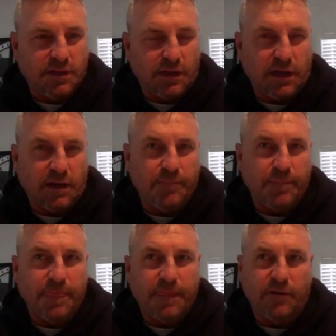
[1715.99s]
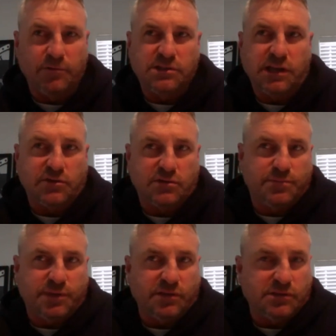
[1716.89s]
Um, I was natural
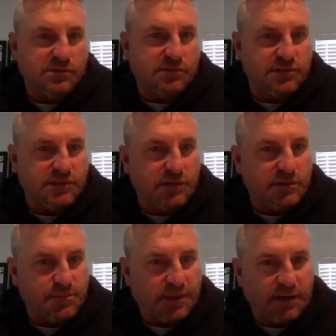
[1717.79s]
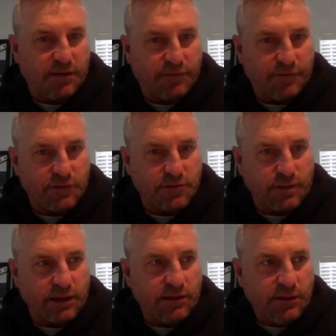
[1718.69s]
because obviously I was part of the first
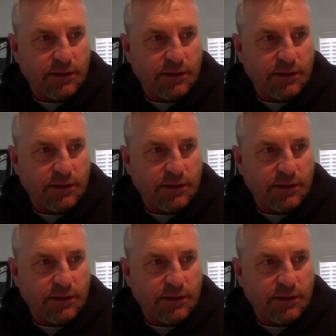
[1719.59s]
one.